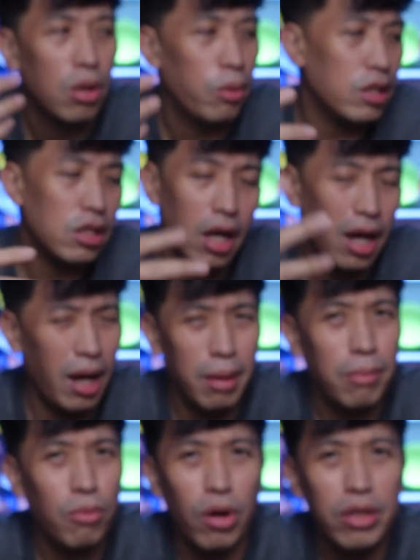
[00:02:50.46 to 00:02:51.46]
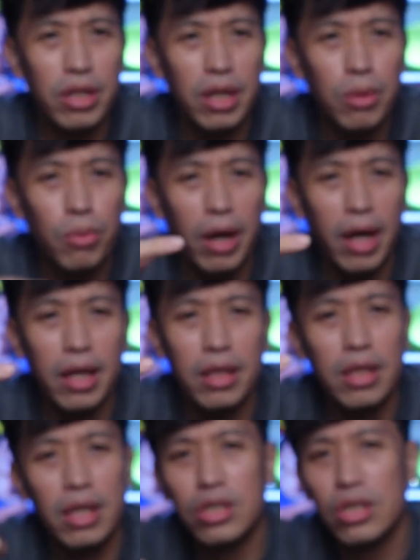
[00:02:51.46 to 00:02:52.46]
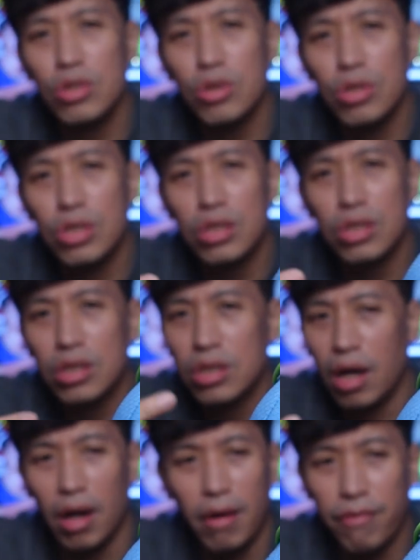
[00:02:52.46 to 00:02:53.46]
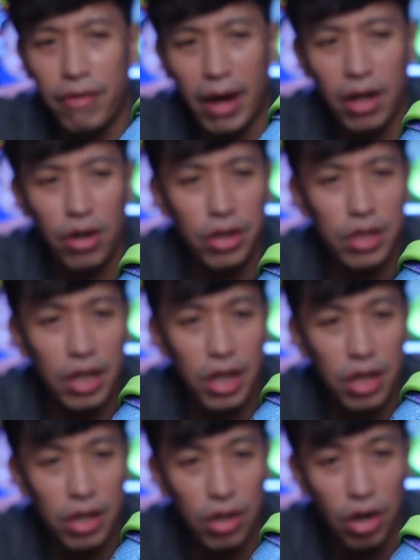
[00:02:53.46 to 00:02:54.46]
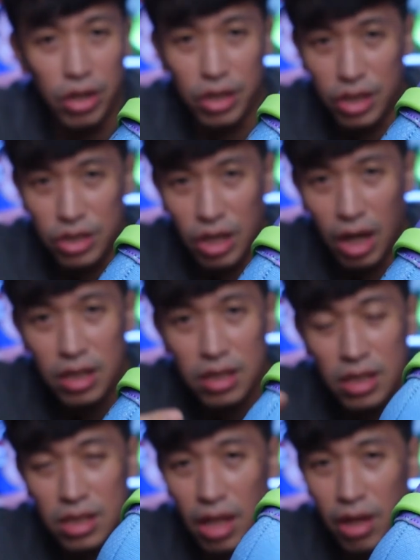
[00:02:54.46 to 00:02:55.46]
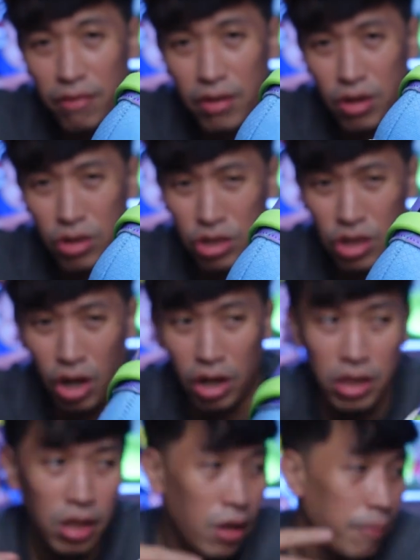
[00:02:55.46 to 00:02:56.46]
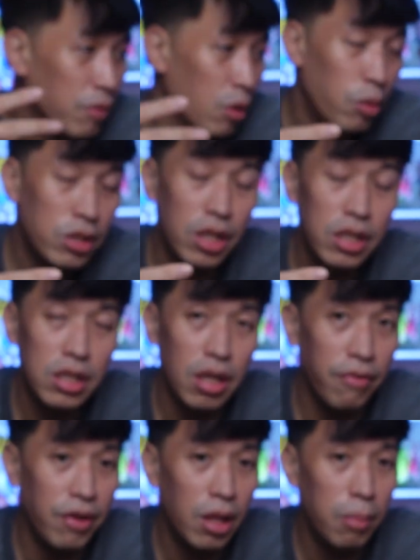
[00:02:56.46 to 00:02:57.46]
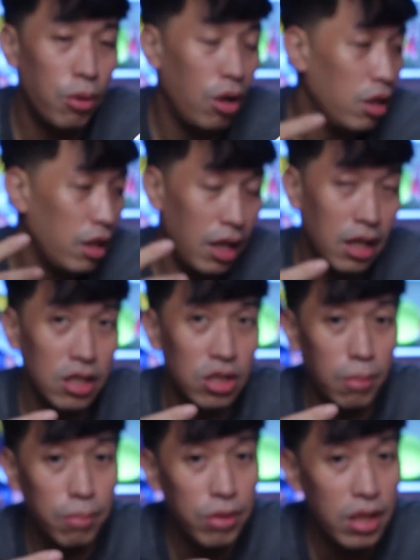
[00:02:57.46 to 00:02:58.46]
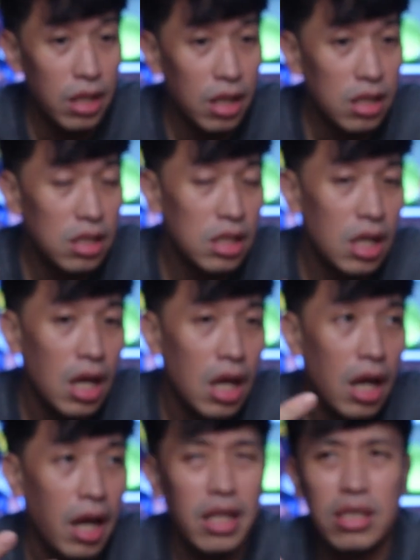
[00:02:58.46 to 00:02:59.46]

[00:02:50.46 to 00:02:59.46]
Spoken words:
which I'm wondering why they just used Phylon here on the Ja instead of the cushion, which is available in the Sabrinas. And the